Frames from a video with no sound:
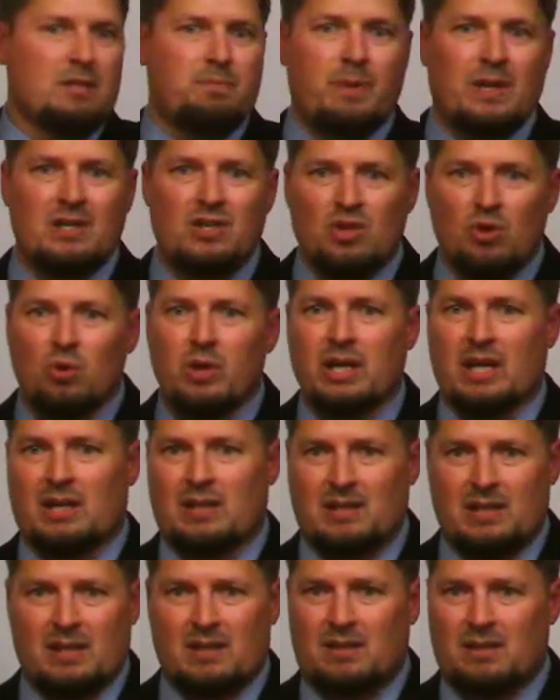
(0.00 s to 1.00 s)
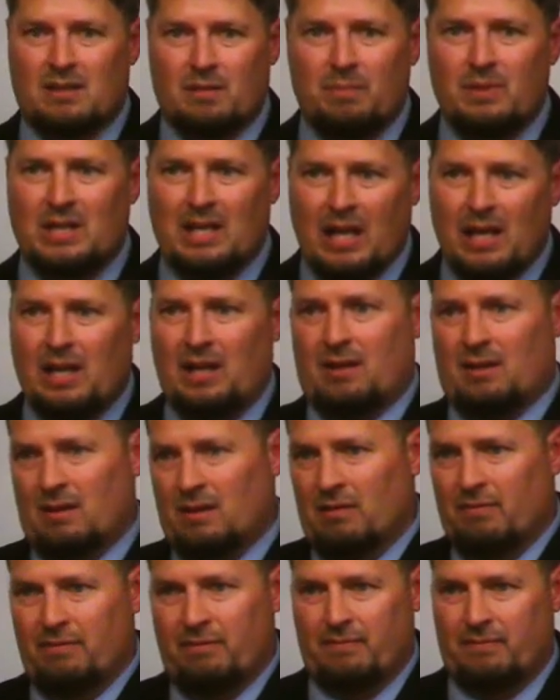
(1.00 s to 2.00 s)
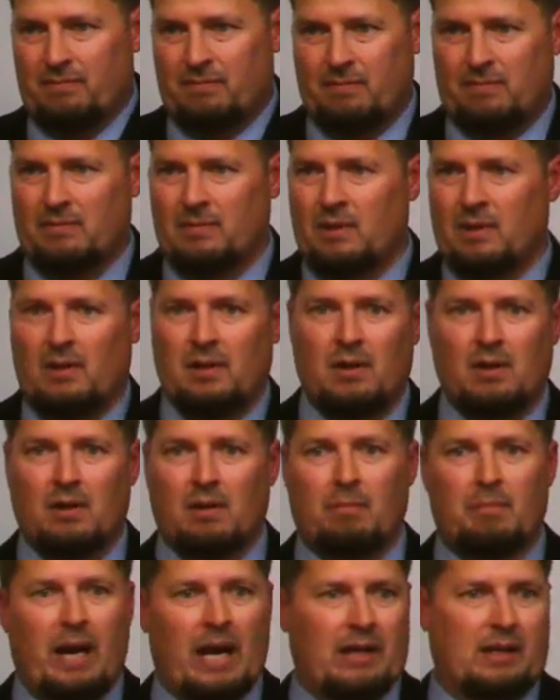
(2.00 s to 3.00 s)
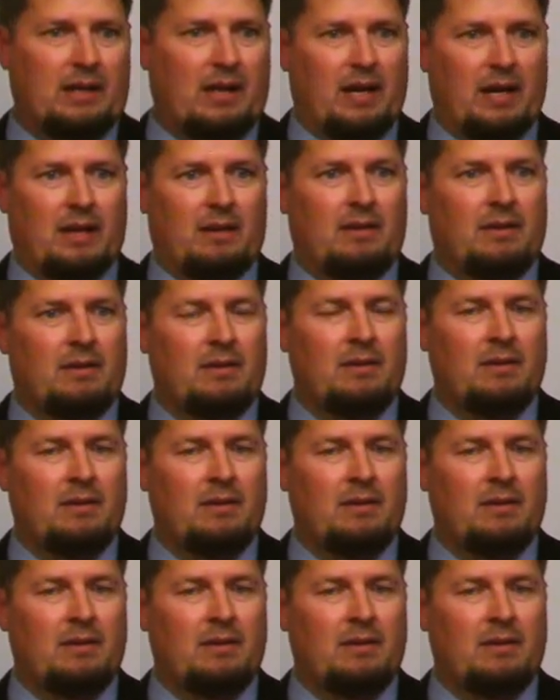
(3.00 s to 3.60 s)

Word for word: been doing it since the beginning of mankind.